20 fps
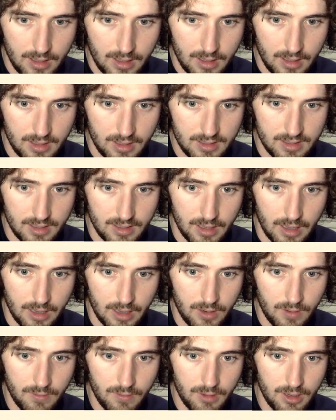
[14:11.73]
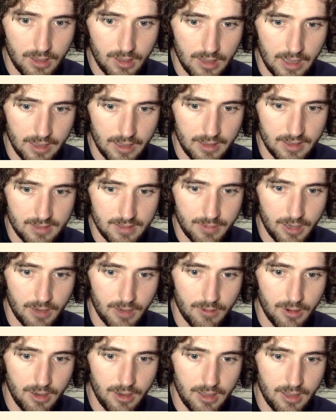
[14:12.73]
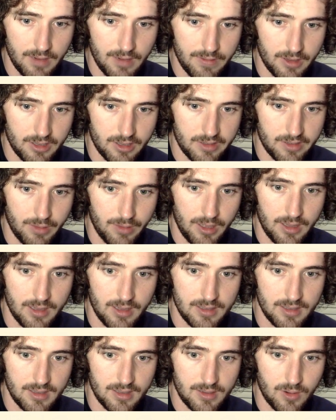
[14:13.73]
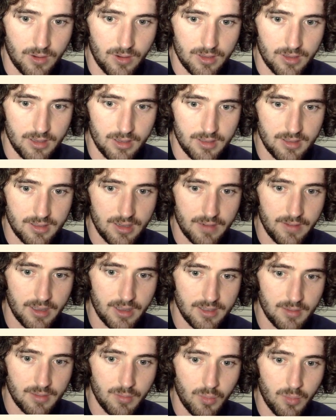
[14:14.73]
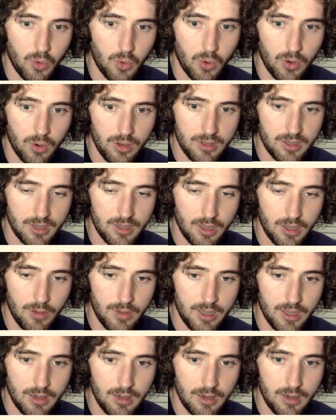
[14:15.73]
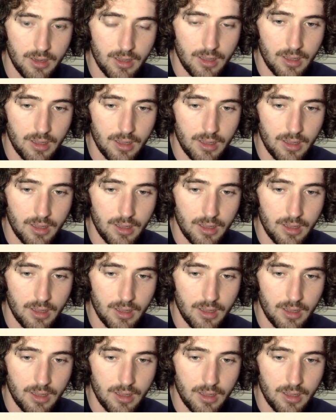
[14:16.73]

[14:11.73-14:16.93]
Let's see. I don't want to allow this, but I worry that if I just play this, it's going to incentivize him more to go in.